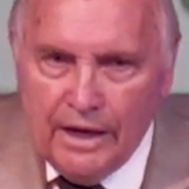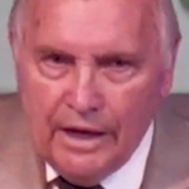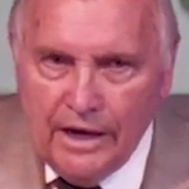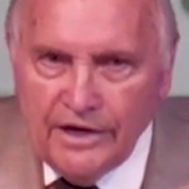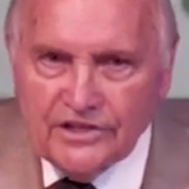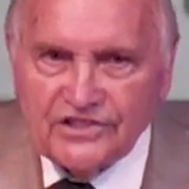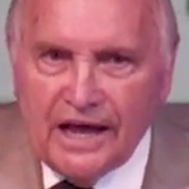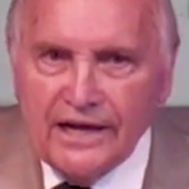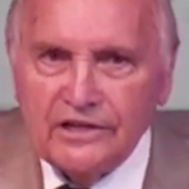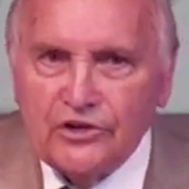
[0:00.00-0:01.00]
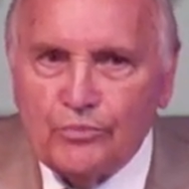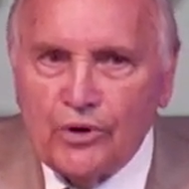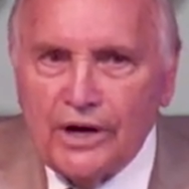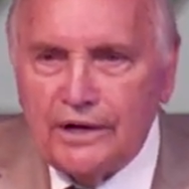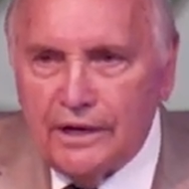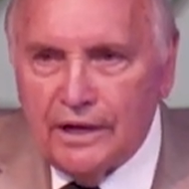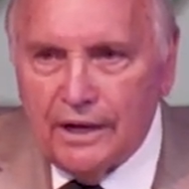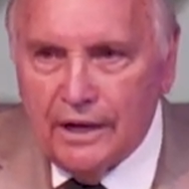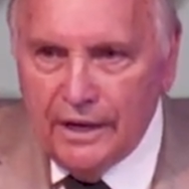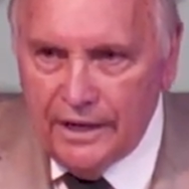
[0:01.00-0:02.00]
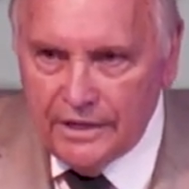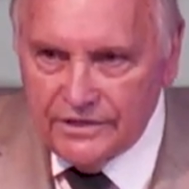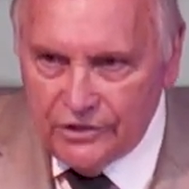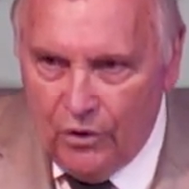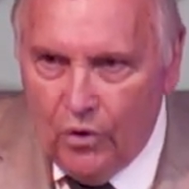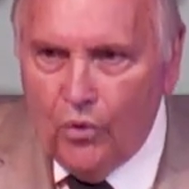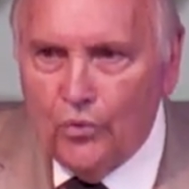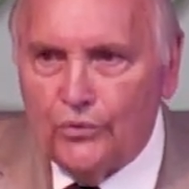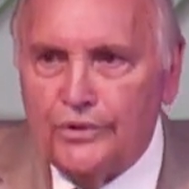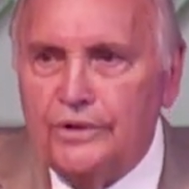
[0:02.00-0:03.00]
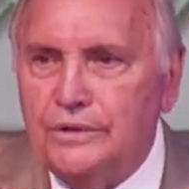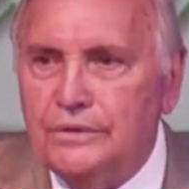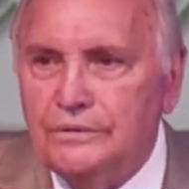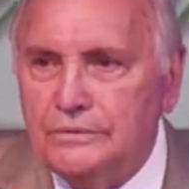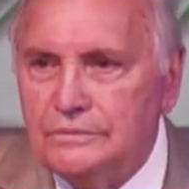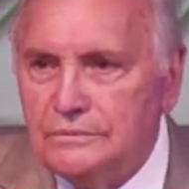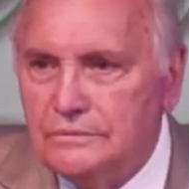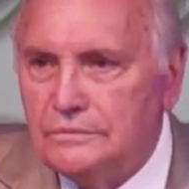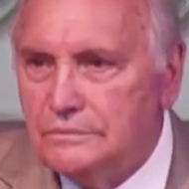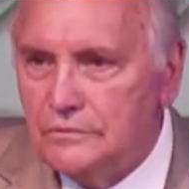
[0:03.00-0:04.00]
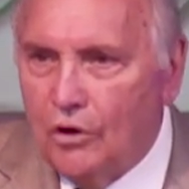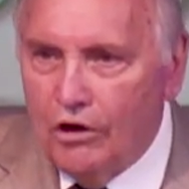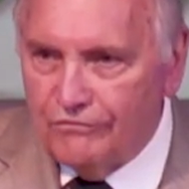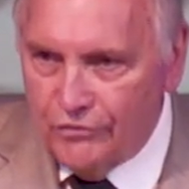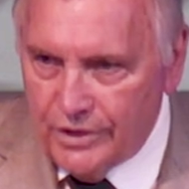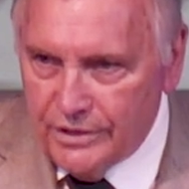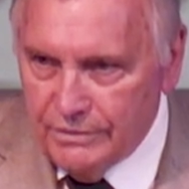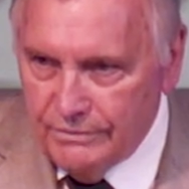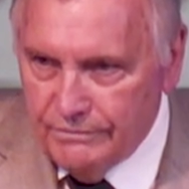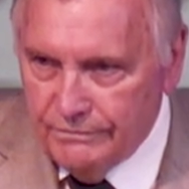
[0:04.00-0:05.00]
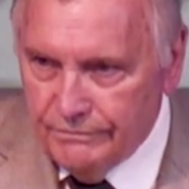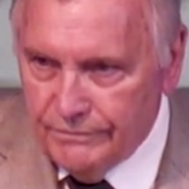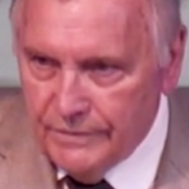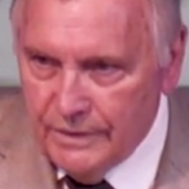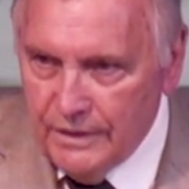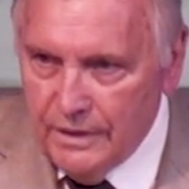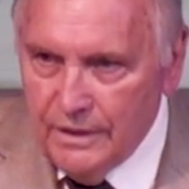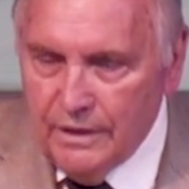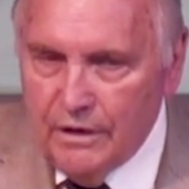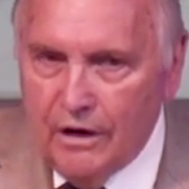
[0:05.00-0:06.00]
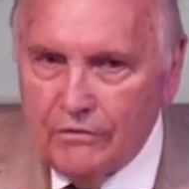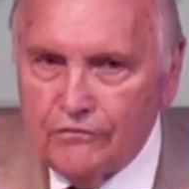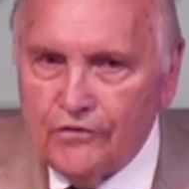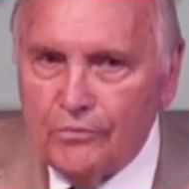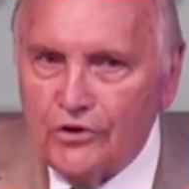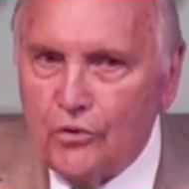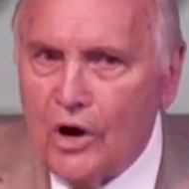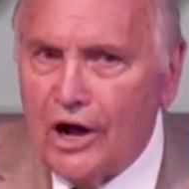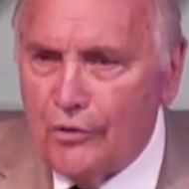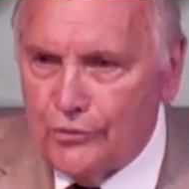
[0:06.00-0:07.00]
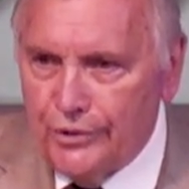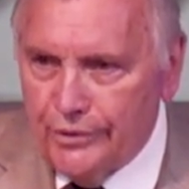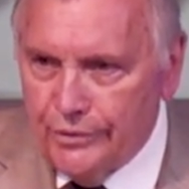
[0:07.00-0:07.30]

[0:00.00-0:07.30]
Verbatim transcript: He decided to bring his own offering uh, from the ground.